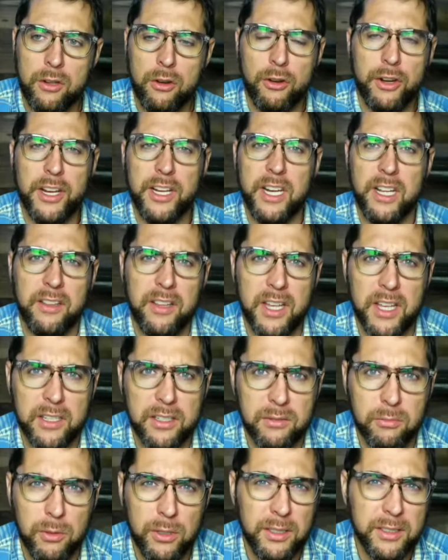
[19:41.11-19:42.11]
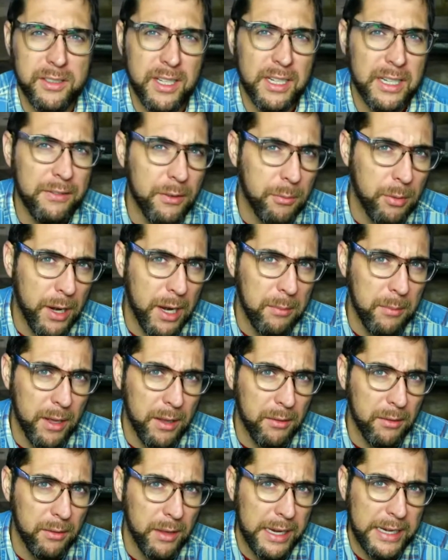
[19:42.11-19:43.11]
You're eating this. Well, it's not even
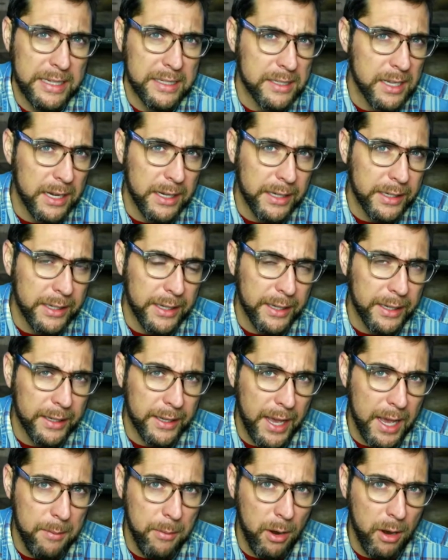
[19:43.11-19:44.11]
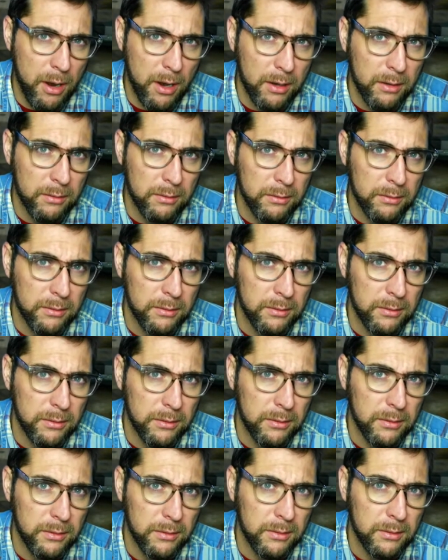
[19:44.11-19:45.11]
Pride Month, and he's not eating a gay bar,
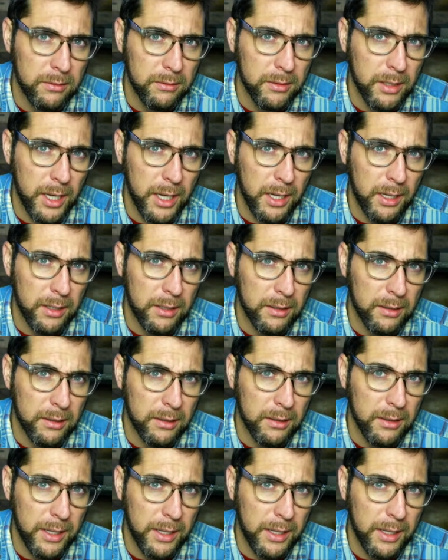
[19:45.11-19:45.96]
right?